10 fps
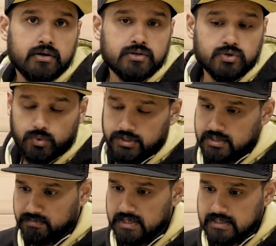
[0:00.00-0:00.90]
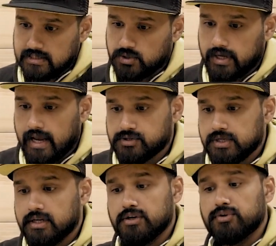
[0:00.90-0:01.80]
So what this means is you can
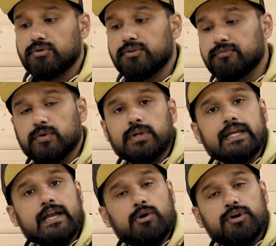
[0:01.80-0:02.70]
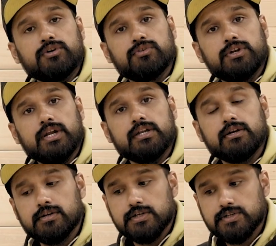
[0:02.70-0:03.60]
actually control your fueling according to the riding
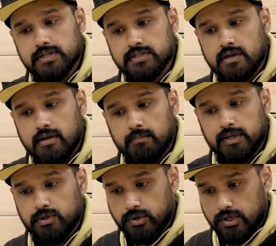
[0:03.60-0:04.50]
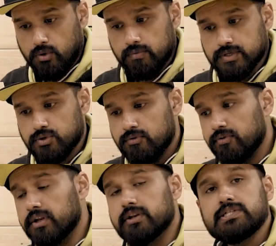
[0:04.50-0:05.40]
conditions, meaning you can always go
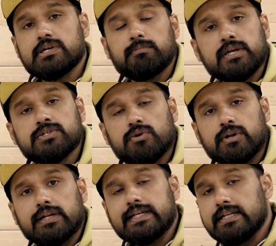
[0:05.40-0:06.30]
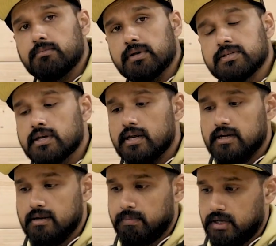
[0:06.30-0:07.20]
for a richer mix or a leaner mix
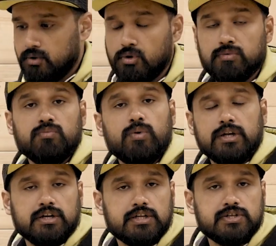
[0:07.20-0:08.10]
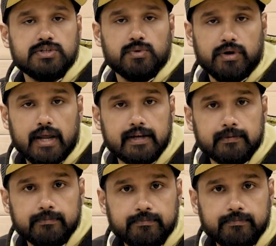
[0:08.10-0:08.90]
depending on what conditions you are riding.